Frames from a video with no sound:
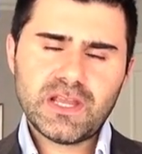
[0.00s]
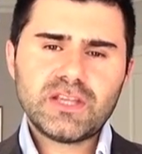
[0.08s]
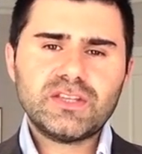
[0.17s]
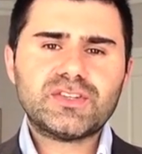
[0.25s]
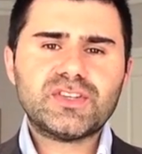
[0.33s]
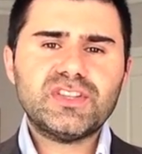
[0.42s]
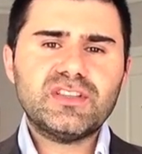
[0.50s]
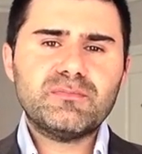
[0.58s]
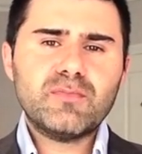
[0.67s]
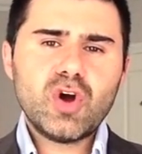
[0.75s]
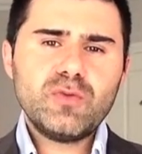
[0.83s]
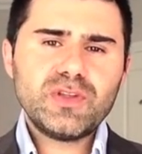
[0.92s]
You see, the
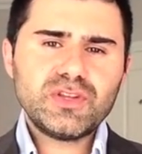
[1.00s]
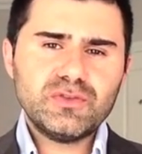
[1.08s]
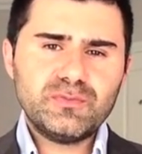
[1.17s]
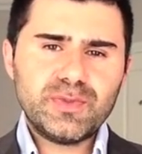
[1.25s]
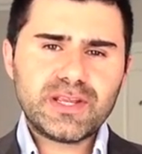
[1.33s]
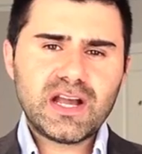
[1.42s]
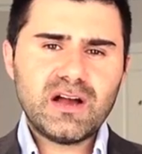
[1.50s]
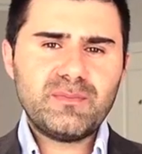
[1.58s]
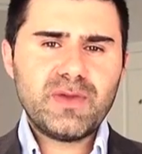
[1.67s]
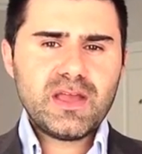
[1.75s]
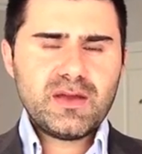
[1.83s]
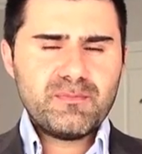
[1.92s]
moment you become
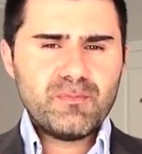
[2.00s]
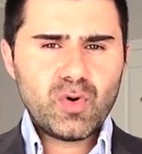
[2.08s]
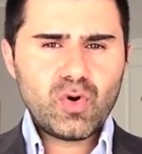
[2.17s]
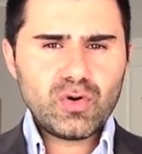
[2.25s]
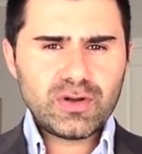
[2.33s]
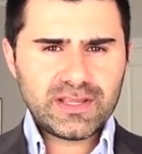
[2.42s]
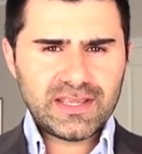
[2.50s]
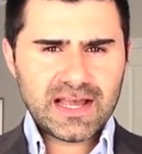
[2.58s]
more